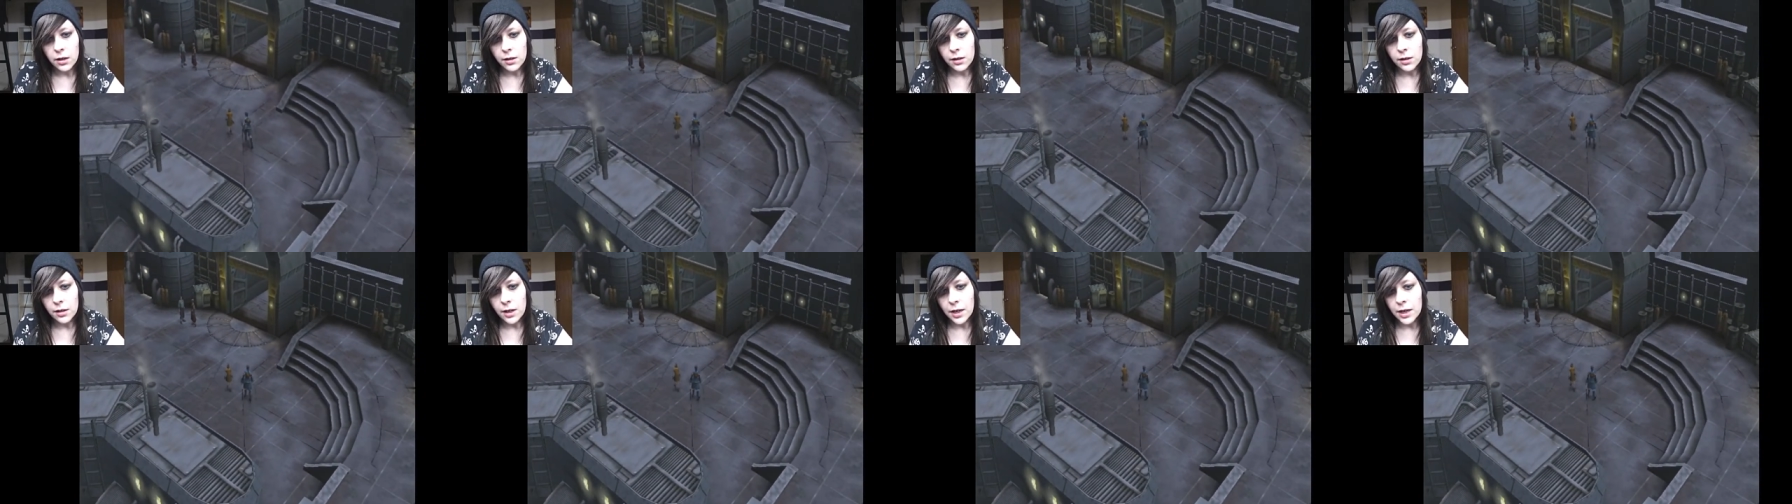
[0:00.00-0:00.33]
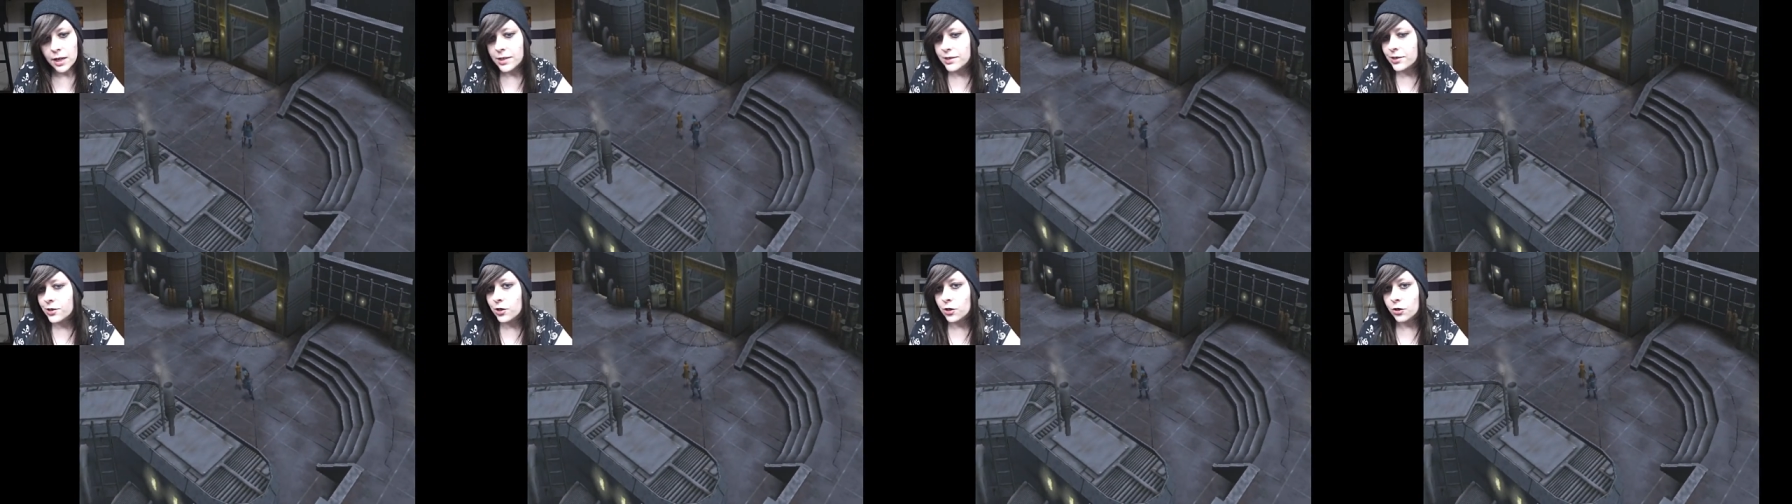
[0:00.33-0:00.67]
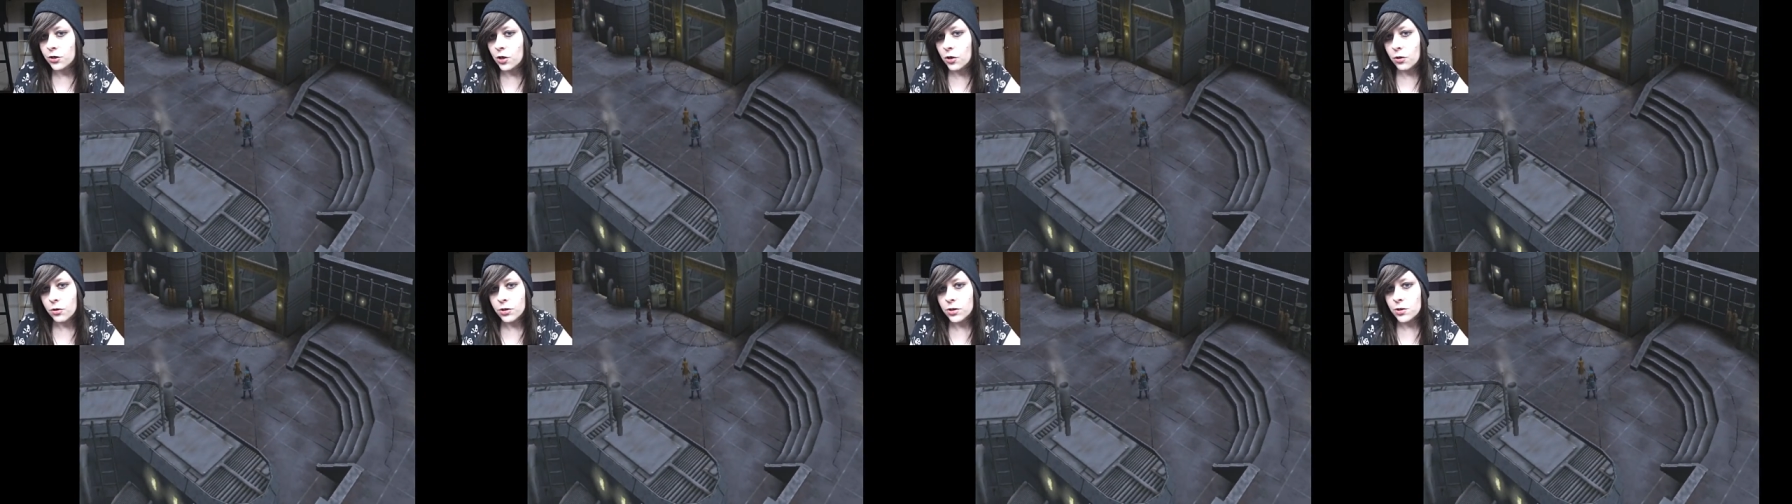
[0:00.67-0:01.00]
As you'll
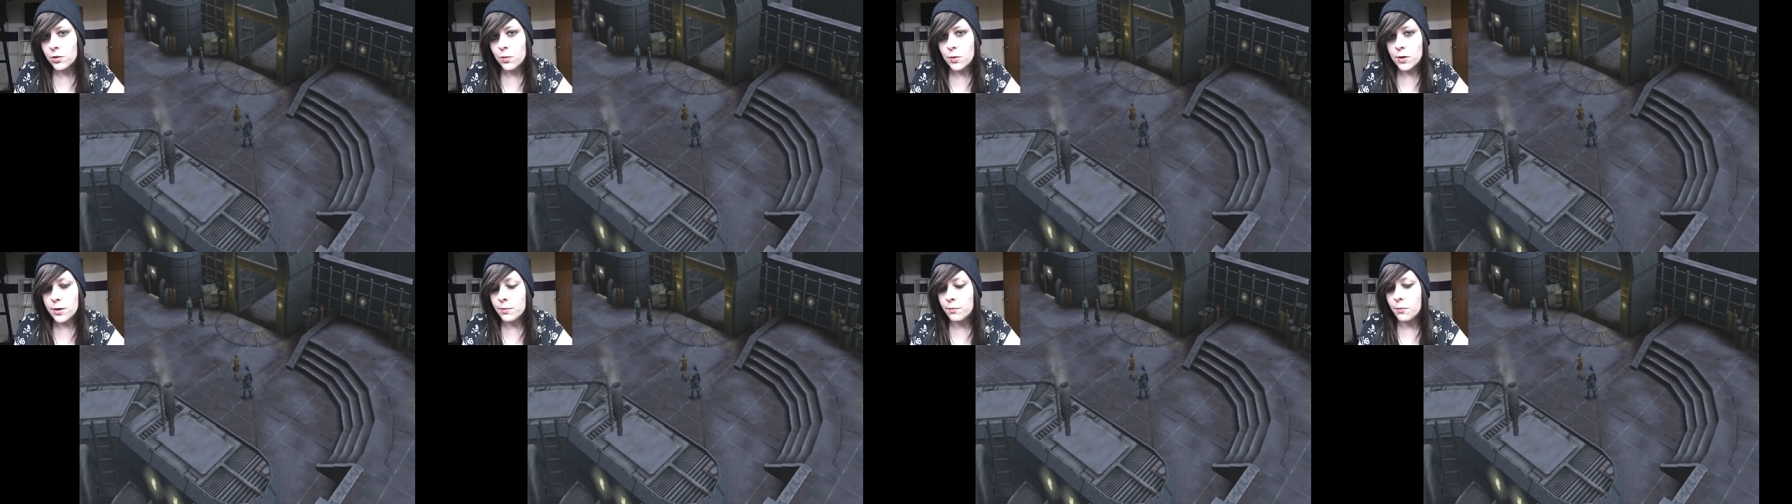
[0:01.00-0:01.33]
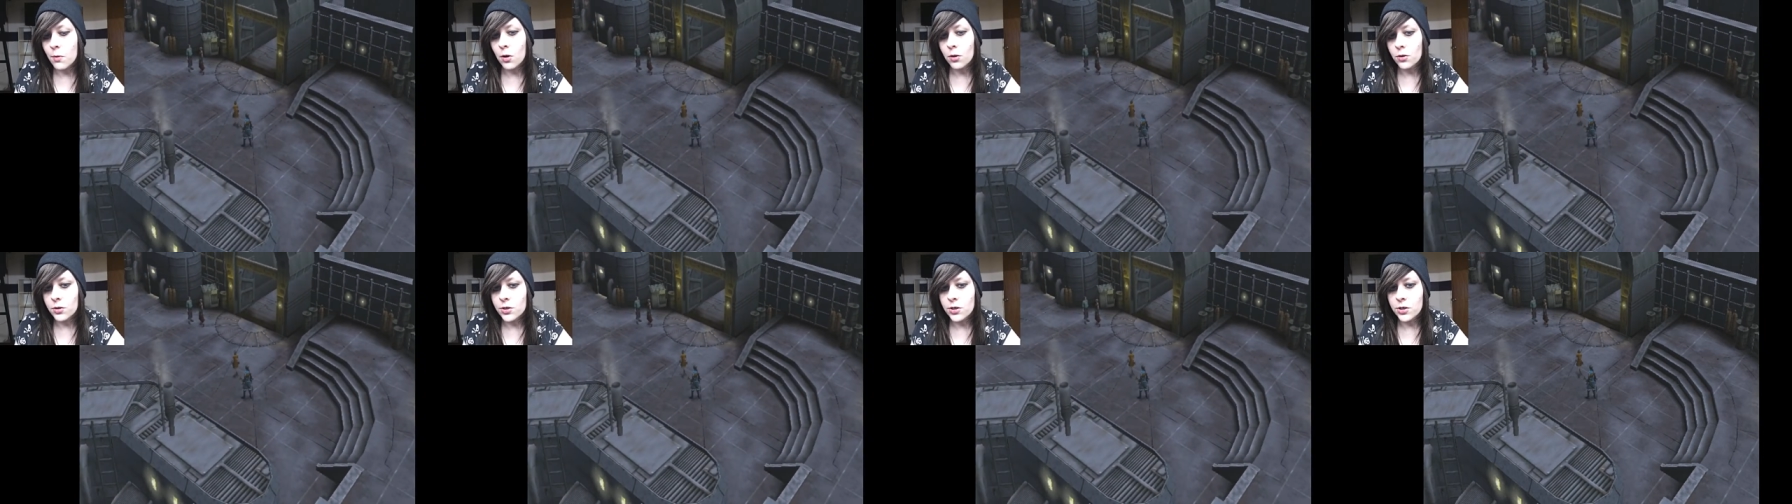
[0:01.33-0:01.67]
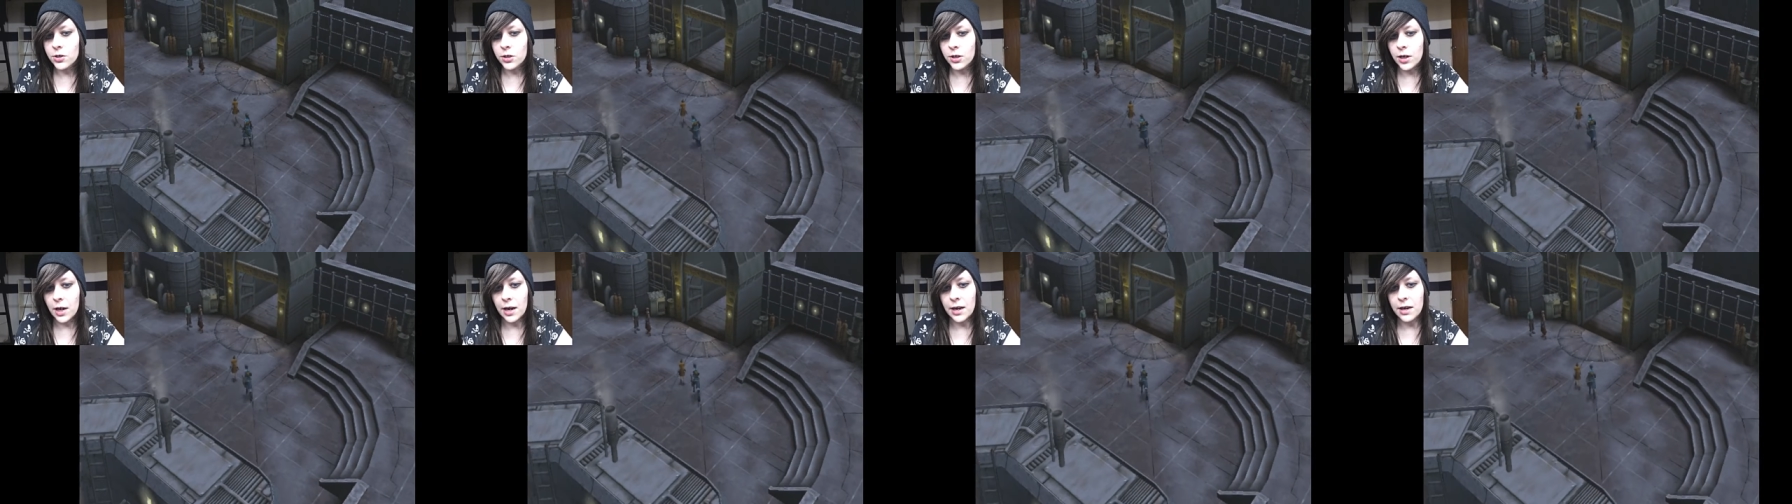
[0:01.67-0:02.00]
notice with
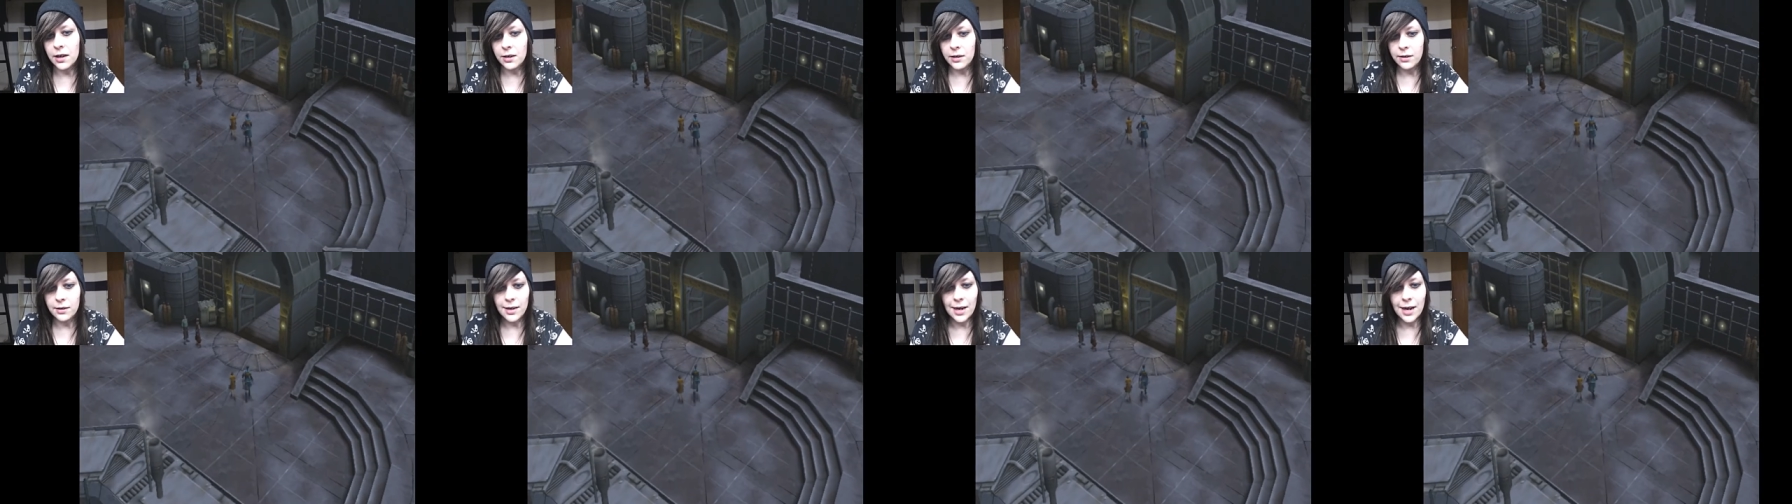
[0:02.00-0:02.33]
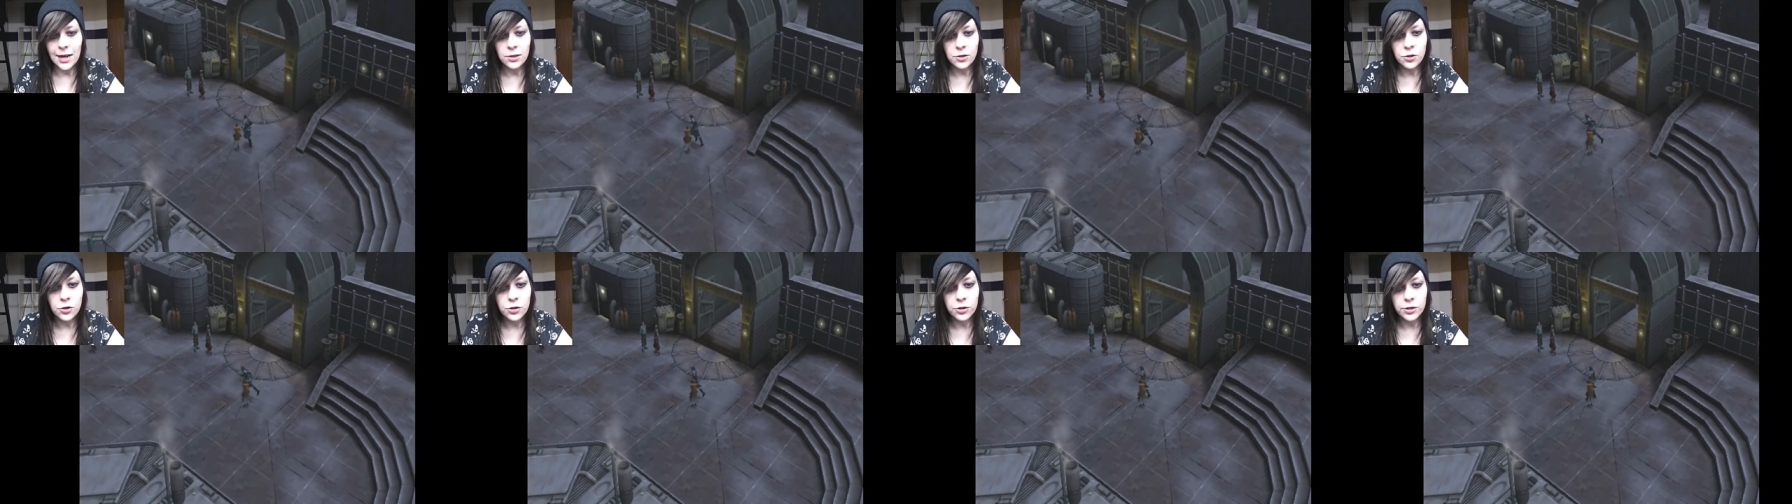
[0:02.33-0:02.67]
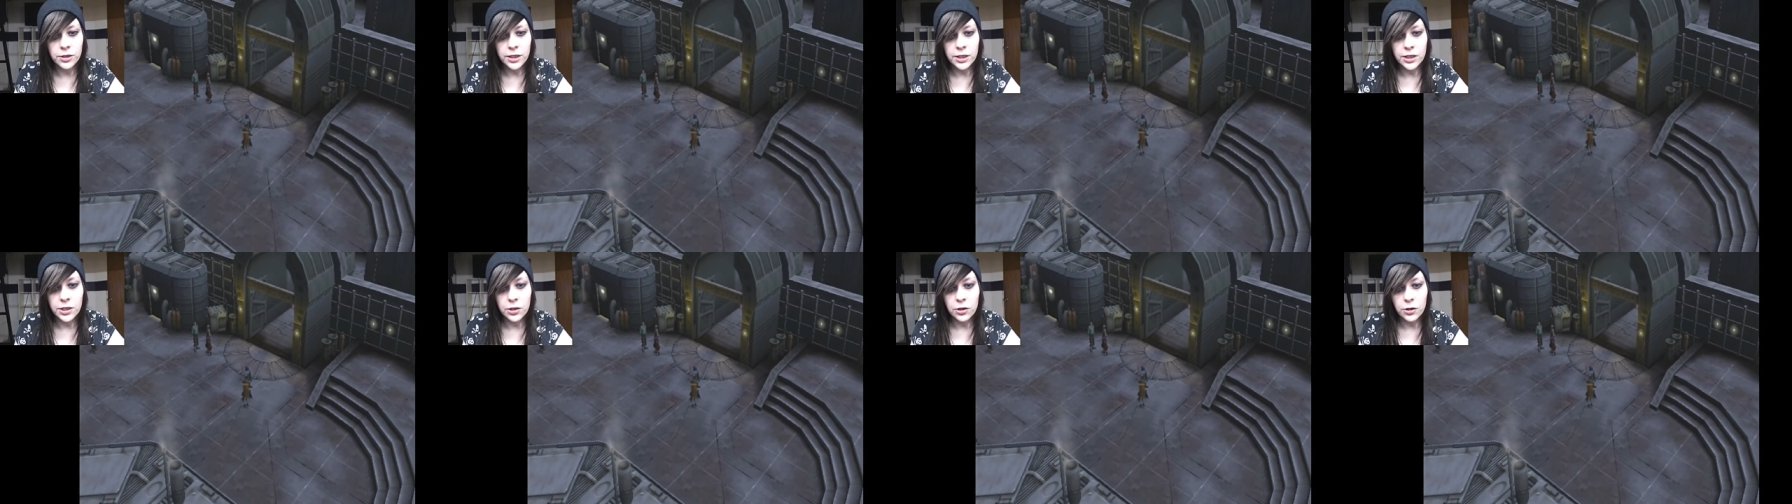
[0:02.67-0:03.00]
most
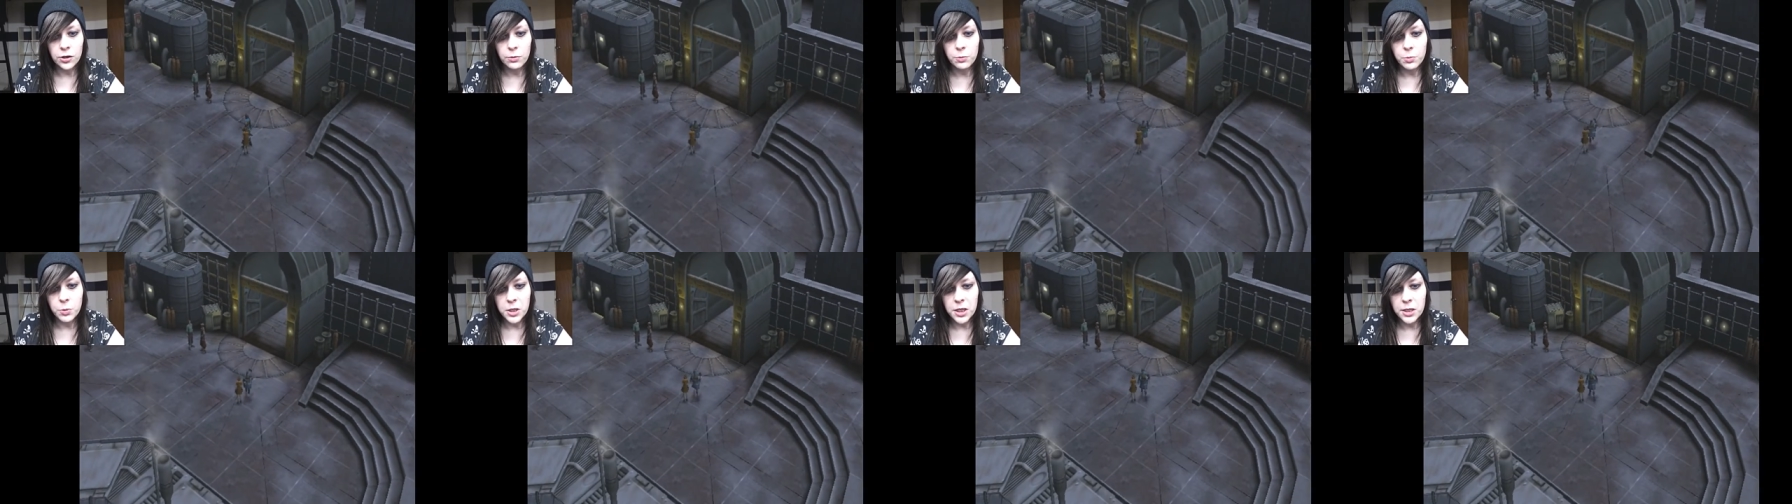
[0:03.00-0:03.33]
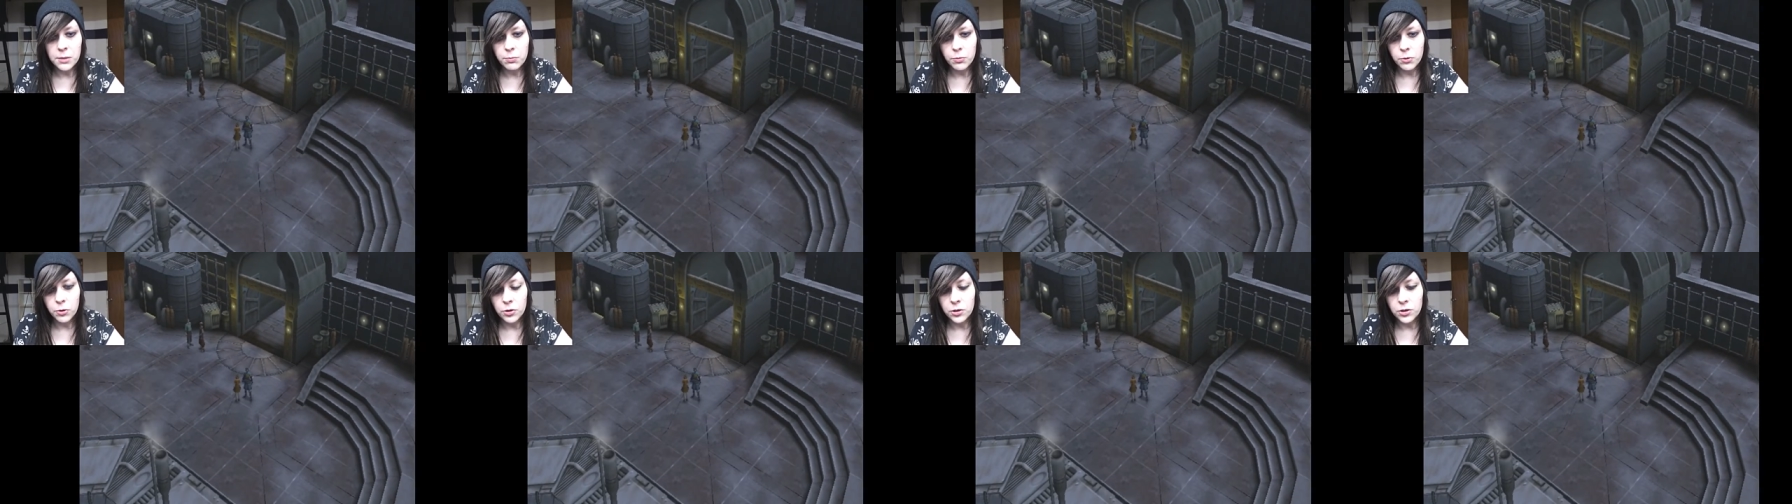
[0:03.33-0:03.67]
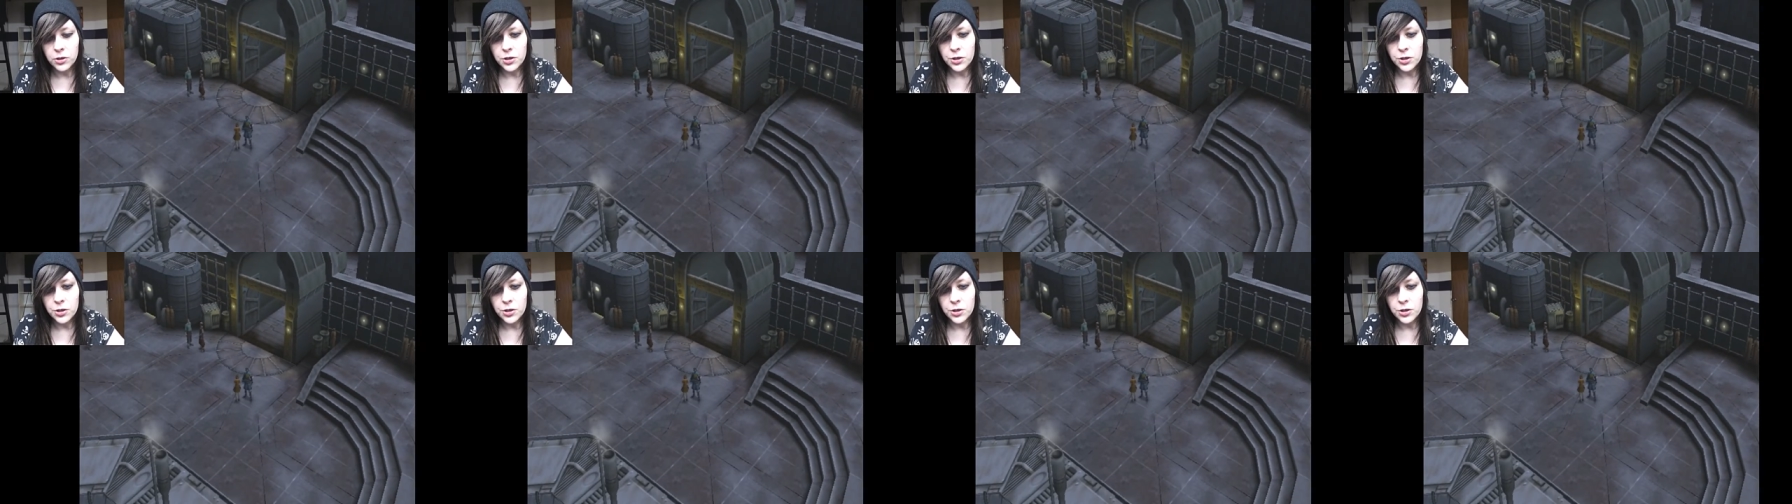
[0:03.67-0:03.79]
naturally good people,